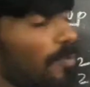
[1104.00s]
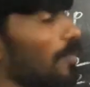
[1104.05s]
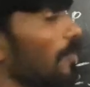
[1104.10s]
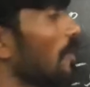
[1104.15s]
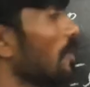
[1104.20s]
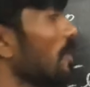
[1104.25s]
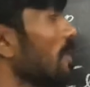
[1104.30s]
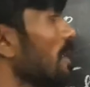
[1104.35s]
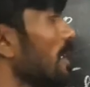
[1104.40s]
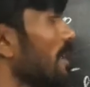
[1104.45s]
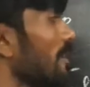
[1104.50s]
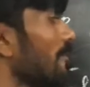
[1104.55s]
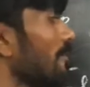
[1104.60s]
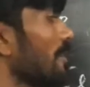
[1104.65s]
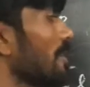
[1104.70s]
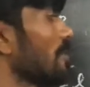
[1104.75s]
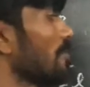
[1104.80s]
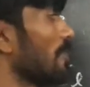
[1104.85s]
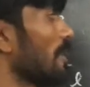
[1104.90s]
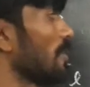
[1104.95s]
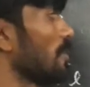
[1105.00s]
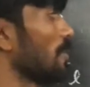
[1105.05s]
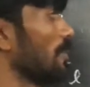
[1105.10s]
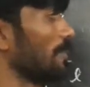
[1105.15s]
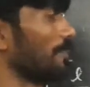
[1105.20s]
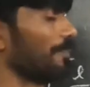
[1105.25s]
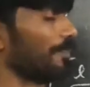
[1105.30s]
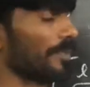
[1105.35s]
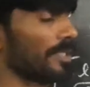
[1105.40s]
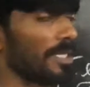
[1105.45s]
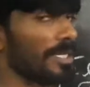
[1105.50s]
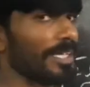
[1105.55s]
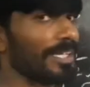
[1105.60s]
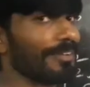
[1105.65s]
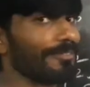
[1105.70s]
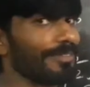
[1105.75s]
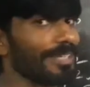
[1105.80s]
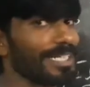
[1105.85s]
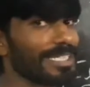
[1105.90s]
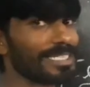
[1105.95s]
only with one loop.
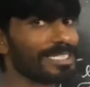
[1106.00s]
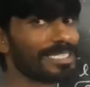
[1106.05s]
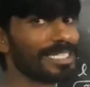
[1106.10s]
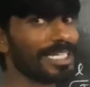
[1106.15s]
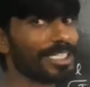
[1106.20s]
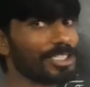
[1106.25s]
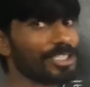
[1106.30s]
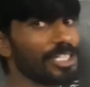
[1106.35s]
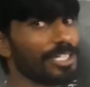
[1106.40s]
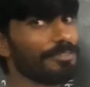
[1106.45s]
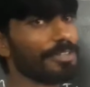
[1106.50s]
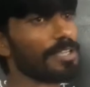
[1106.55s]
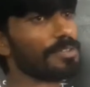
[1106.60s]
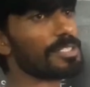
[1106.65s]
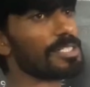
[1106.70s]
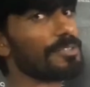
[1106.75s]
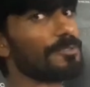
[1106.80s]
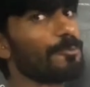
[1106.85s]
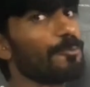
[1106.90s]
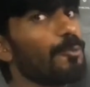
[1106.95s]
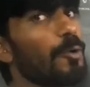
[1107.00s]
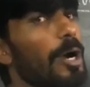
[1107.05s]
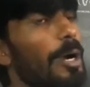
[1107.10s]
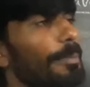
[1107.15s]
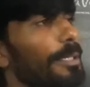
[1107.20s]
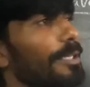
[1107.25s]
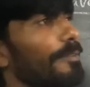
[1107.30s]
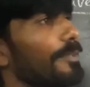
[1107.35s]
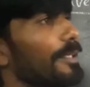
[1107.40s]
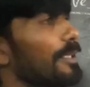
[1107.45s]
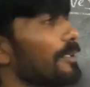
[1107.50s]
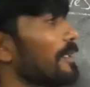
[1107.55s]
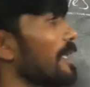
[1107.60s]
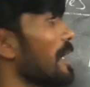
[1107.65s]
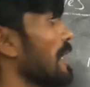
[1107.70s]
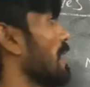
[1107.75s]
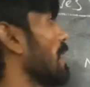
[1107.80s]
When a stationary wave is forming with the